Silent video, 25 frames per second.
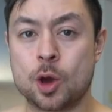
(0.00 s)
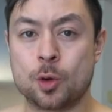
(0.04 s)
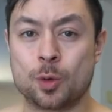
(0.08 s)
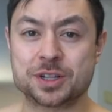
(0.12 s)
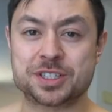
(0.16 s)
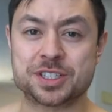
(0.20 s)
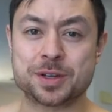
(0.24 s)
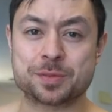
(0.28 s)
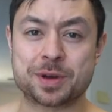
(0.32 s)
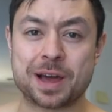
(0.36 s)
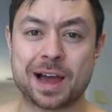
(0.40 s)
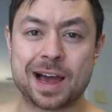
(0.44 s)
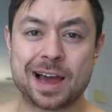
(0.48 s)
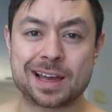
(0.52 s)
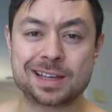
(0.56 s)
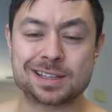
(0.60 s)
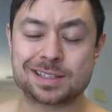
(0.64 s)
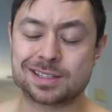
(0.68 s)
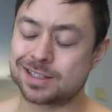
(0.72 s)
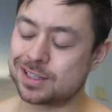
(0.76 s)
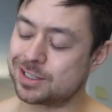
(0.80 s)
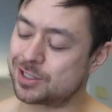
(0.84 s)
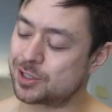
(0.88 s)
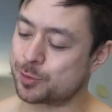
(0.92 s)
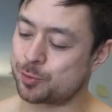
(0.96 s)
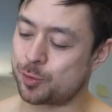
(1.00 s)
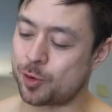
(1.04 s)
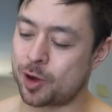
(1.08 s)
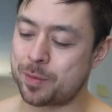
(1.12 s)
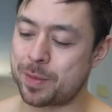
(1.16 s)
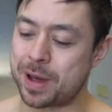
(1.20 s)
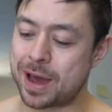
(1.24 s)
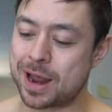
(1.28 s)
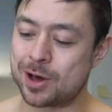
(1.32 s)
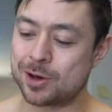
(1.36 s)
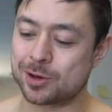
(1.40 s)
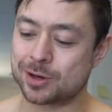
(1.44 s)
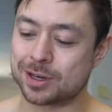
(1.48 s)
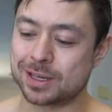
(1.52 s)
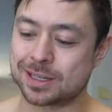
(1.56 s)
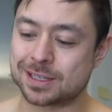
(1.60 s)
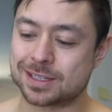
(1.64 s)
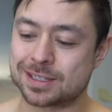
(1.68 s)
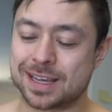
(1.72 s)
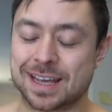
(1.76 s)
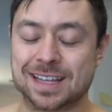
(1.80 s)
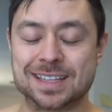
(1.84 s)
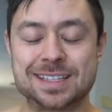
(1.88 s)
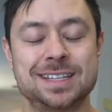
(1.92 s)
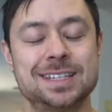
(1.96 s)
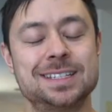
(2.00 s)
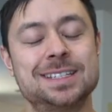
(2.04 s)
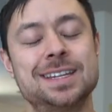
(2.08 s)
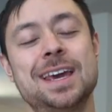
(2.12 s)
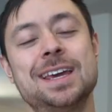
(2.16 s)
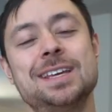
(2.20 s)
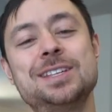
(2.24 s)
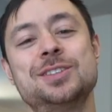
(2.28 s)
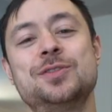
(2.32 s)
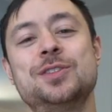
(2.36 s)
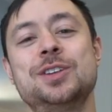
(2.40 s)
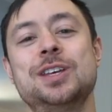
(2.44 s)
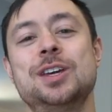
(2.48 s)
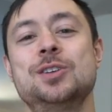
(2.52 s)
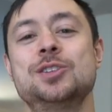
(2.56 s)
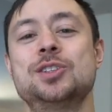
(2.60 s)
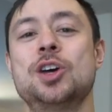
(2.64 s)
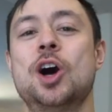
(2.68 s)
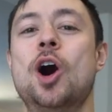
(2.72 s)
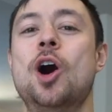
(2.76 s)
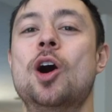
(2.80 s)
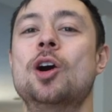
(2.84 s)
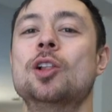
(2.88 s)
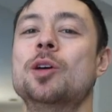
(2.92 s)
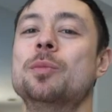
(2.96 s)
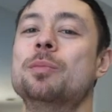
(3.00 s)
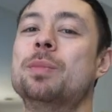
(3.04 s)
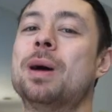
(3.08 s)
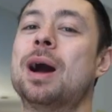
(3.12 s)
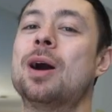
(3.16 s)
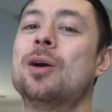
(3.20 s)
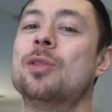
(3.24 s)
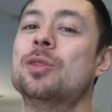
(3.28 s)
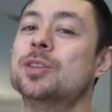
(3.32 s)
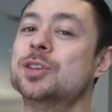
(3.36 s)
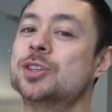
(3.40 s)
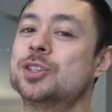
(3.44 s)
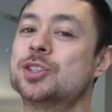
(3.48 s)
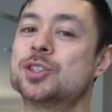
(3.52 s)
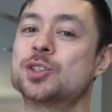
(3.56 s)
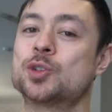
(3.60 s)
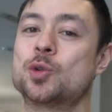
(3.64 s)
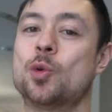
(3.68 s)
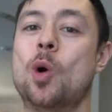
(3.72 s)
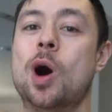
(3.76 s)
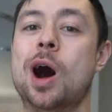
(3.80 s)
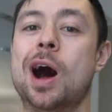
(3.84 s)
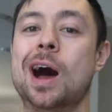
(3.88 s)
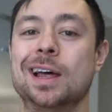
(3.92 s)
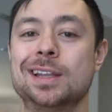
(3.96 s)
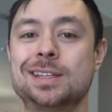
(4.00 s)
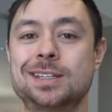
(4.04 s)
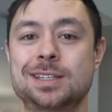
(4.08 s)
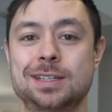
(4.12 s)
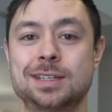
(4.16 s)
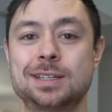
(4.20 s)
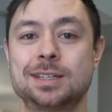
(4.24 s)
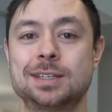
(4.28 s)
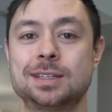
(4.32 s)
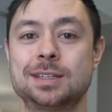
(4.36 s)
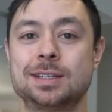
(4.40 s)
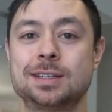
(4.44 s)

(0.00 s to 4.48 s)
What's up guys, it's your boy Matt Ogus, and today's video is all about the squat.